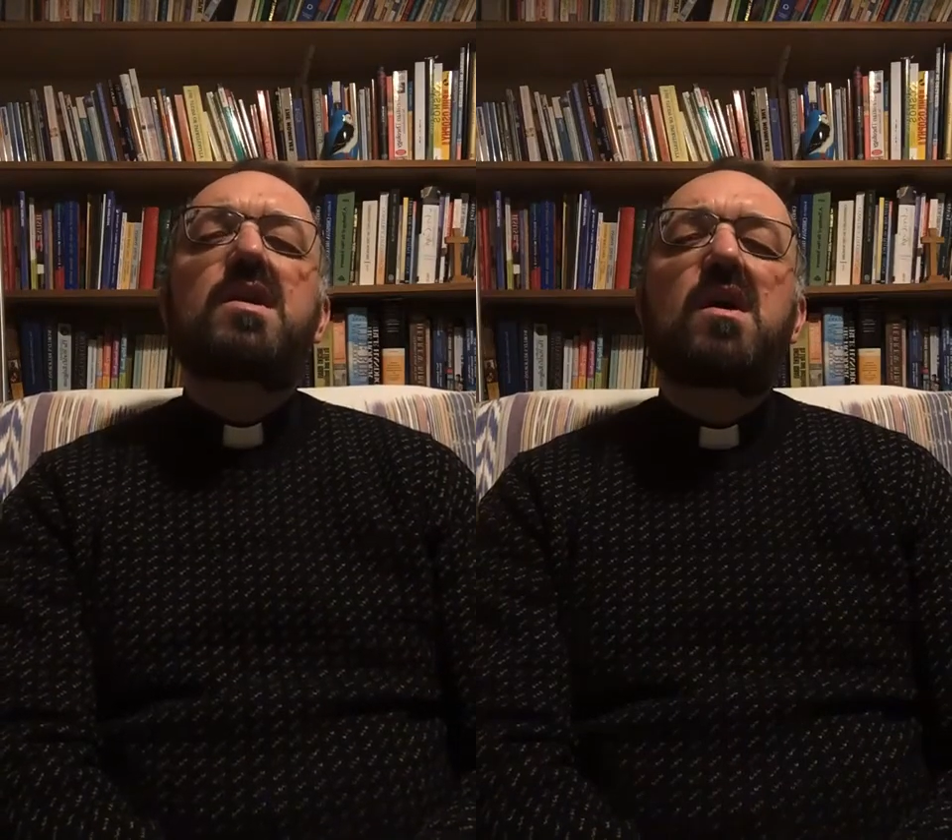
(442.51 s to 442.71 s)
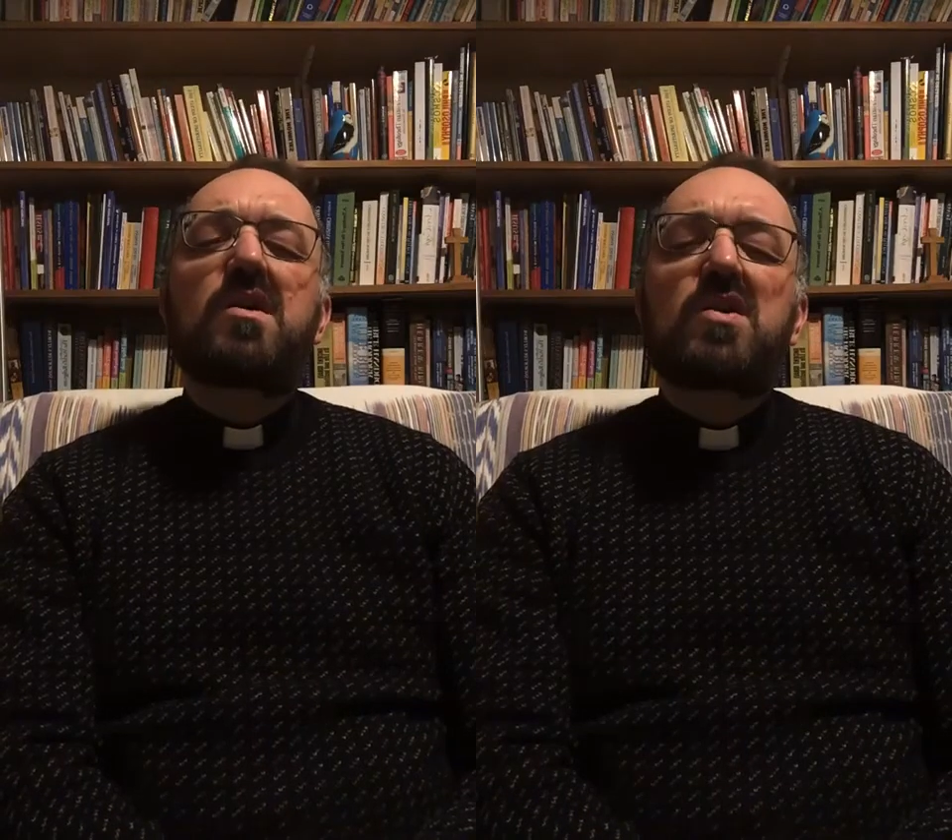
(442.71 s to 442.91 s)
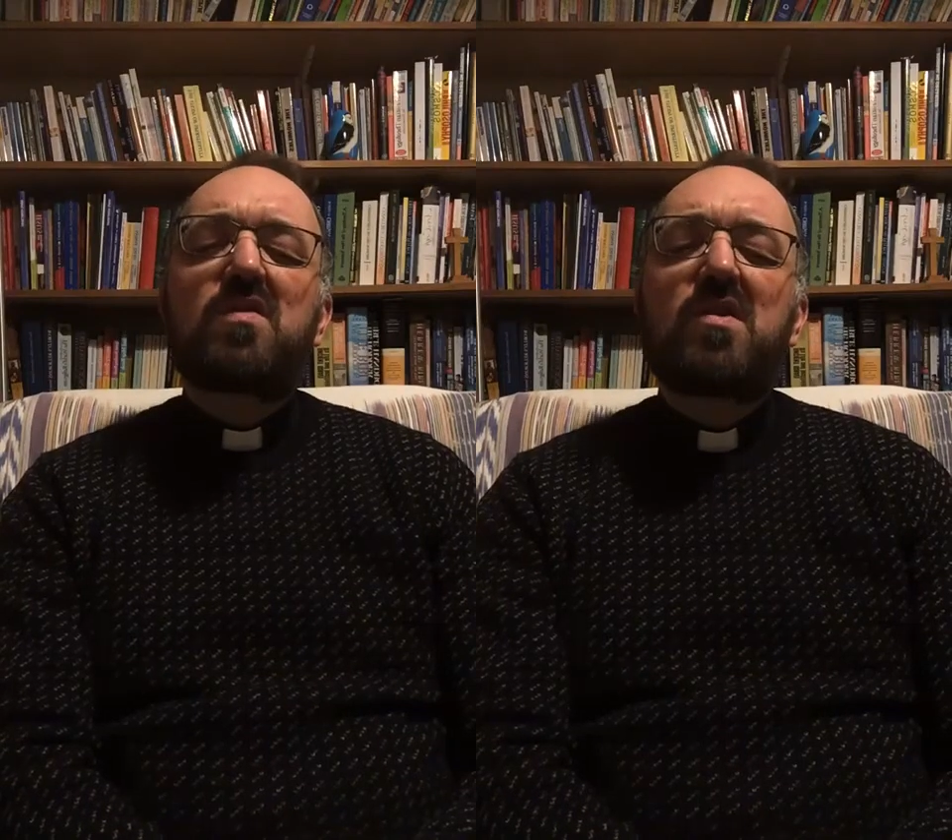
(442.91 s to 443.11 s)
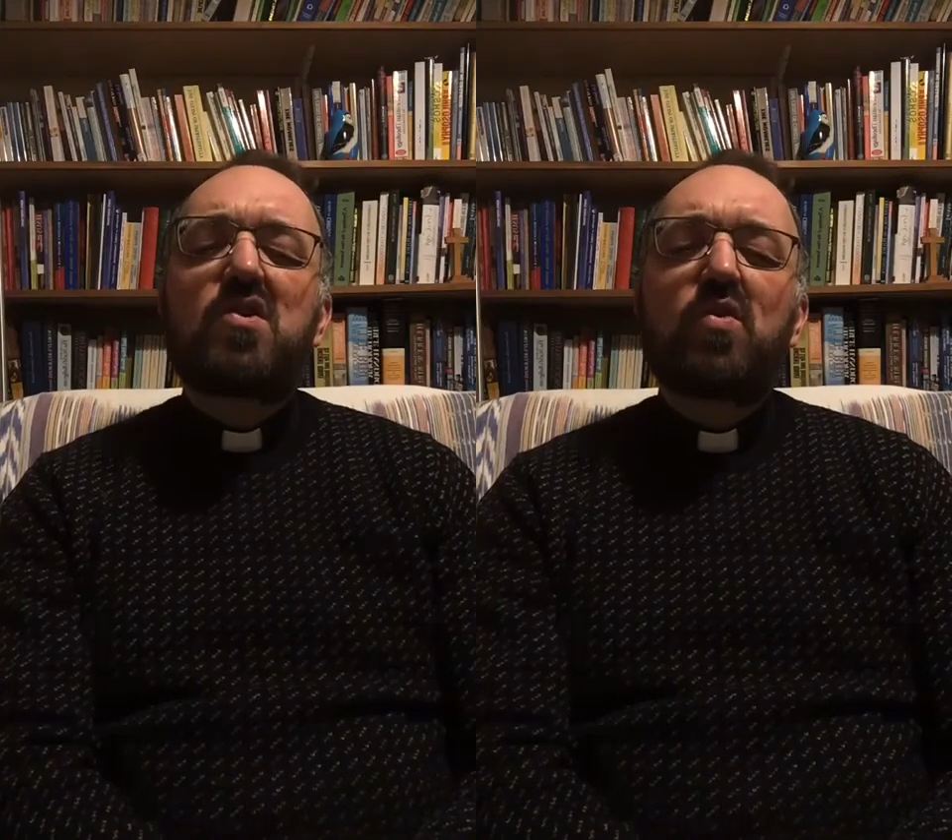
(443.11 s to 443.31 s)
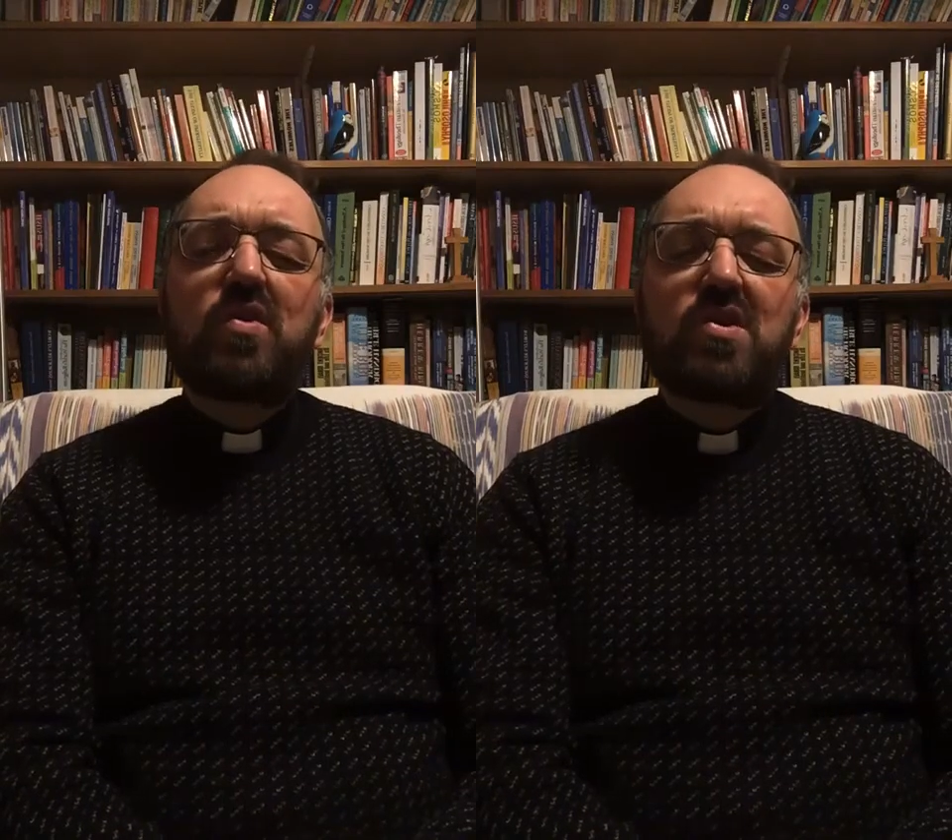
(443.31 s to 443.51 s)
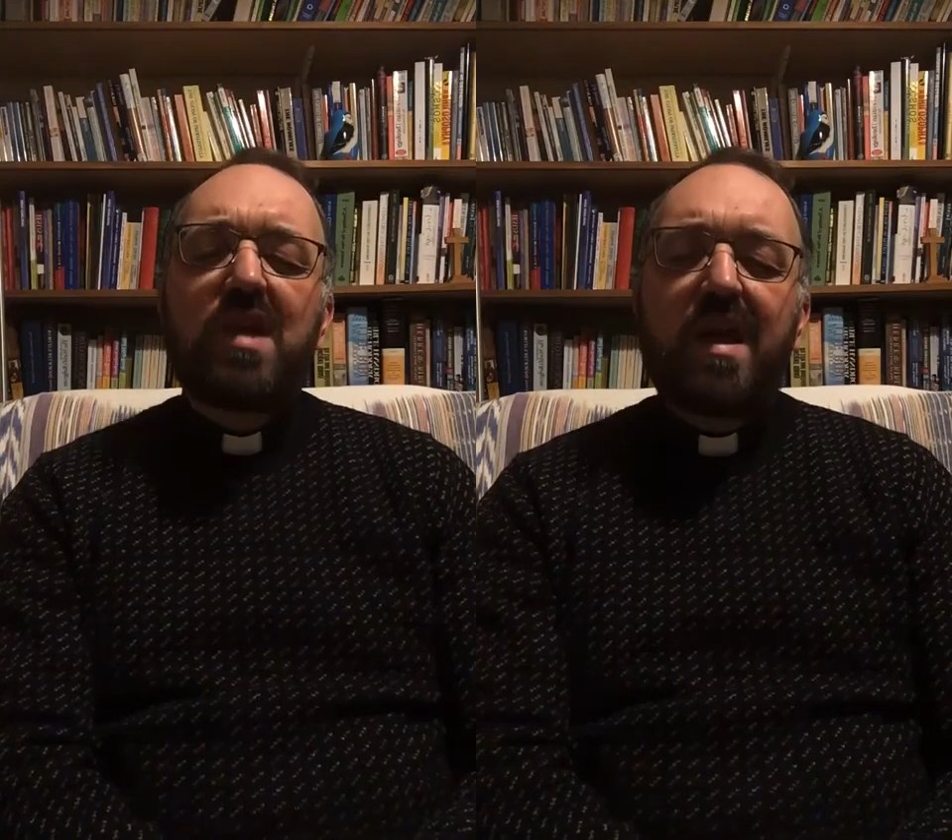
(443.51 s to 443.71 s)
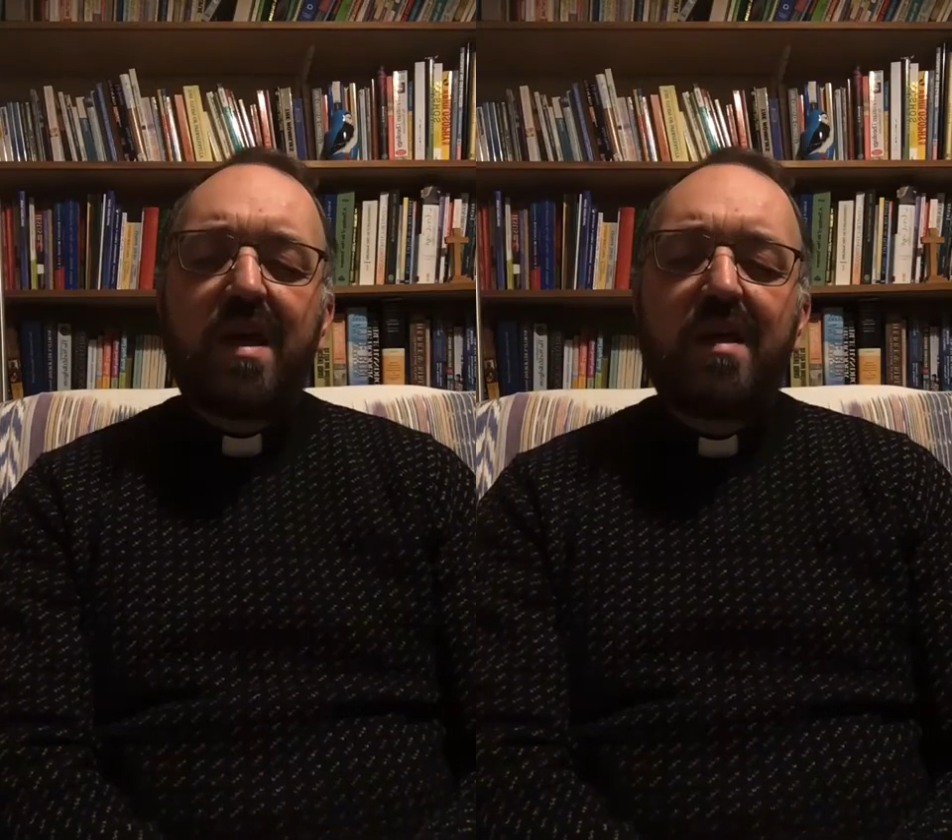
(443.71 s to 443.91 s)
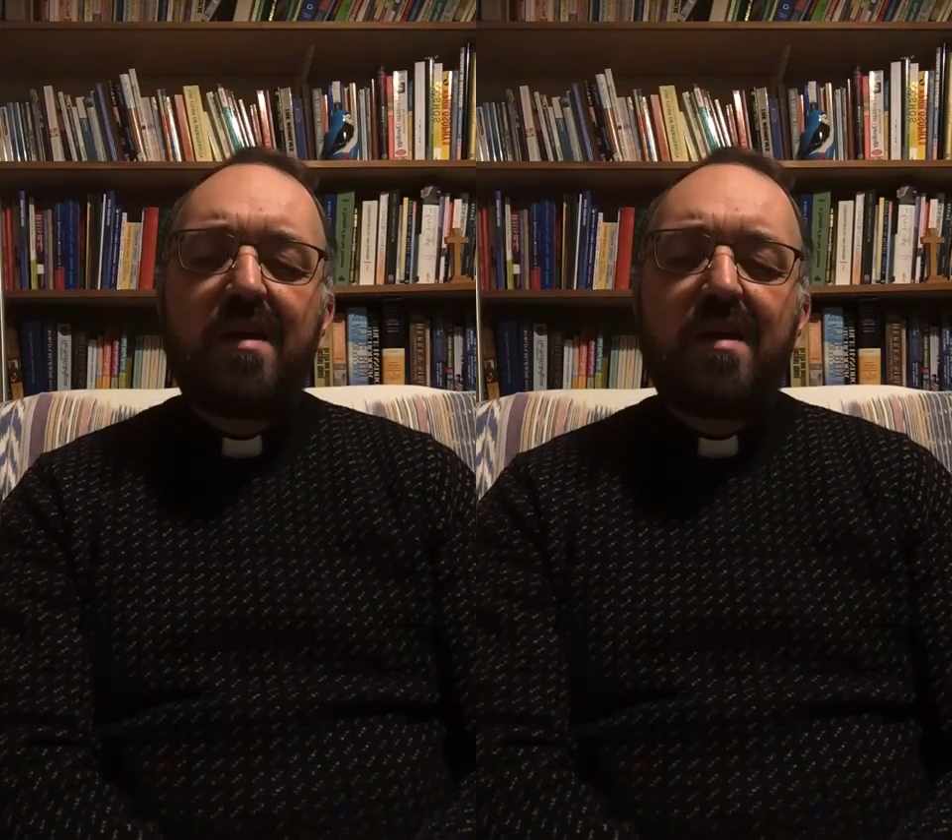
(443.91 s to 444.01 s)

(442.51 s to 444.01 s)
darkness of this shortest day,